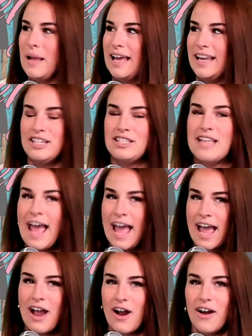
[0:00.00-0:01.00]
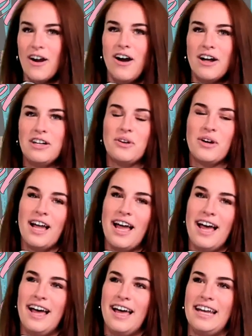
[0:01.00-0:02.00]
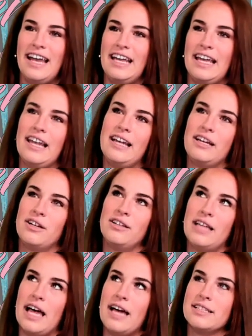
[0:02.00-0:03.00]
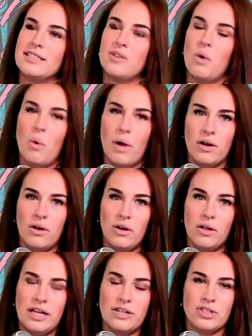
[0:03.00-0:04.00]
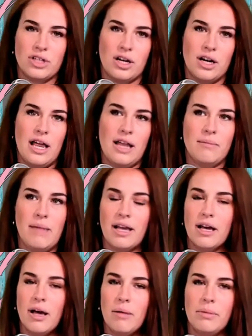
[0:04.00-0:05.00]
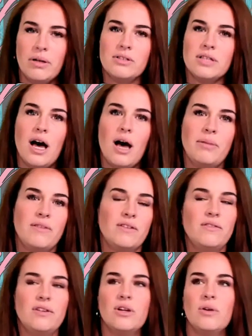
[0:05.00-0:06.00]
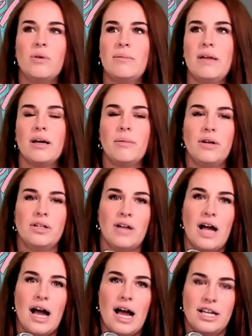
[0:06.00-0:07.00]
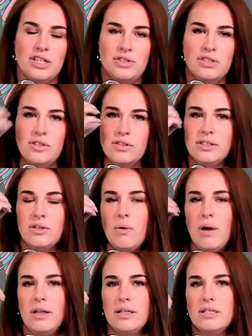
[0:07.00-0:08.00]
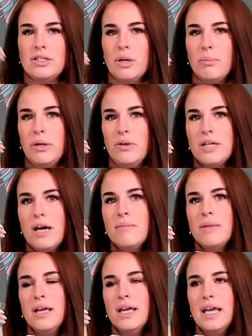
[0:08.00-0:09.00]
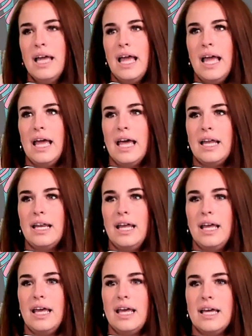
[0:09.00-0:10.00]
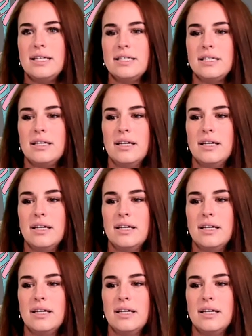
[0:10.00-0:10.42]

It is hair on your head, and it collects oil and dirt and makeup buildup. Even if you don't wear makeup on your eyes, you still get the oil and dirt buildup. And it